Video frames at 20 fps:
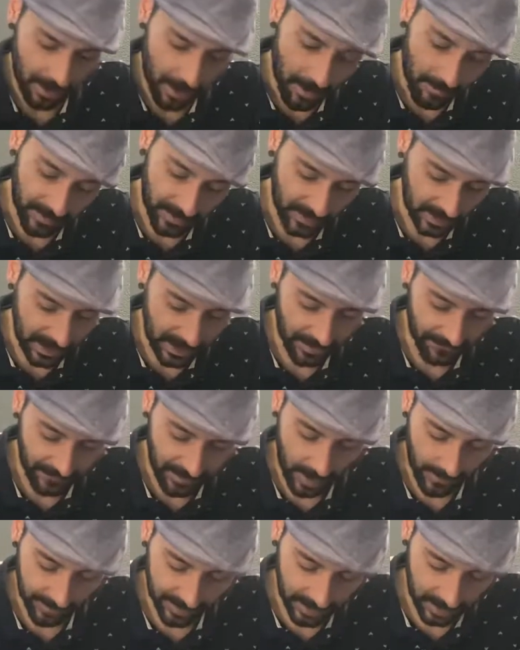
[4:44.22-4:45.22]
But the King of
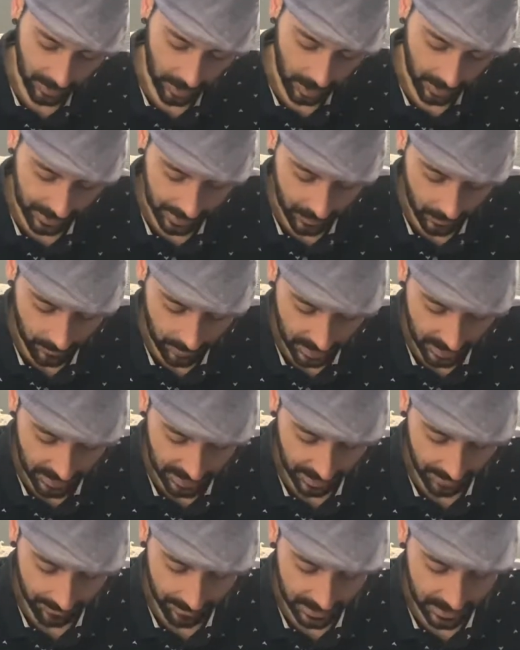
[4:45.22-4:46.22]
Cups can also be
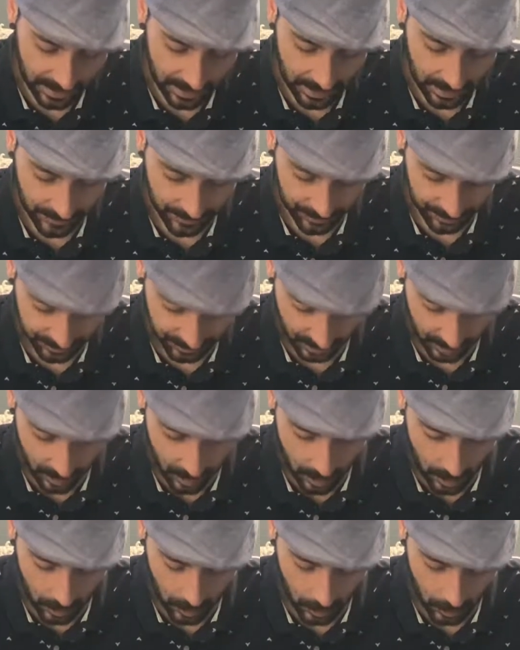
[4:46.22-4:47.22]
somebody
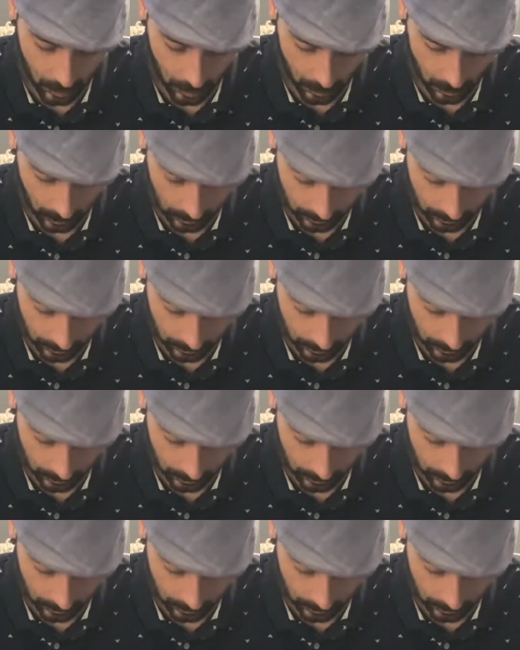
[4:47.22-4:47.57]
who